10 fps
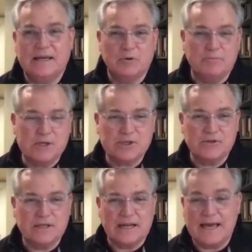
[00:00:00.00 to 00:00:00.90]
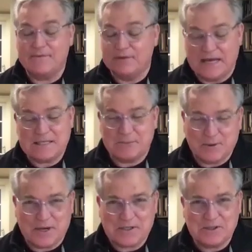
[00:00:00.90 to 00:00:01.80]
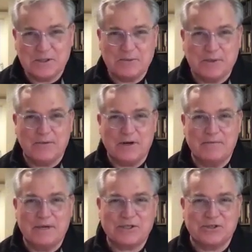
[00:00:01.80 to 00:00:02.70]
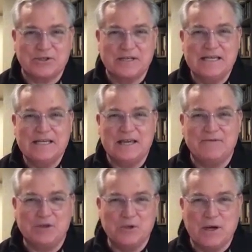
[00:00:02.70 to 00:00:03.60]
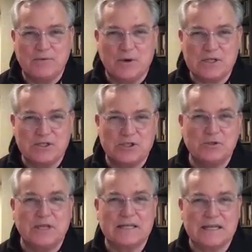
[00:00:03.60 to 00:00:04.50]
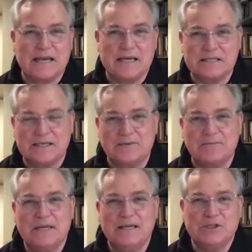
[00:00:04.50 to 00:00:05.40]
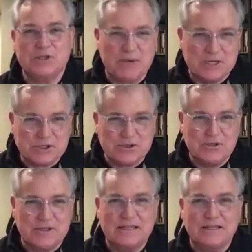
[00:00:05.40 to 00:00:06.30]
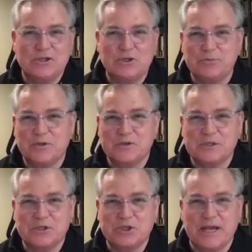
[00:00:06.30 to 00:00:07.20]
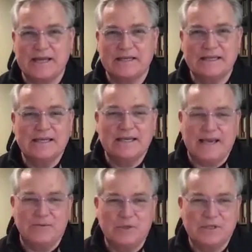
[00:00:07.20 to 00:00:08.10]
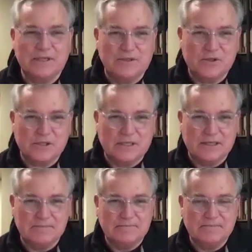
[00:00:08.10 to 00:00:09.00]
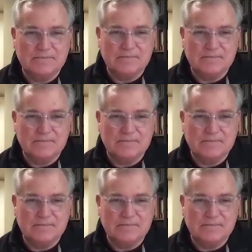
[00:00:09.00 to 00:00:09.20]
We'll make sure that I have lots more questions, but I want to make sure if you have questions you'd like to ask him, to make sure that you put those in the chat and we'll get those to him.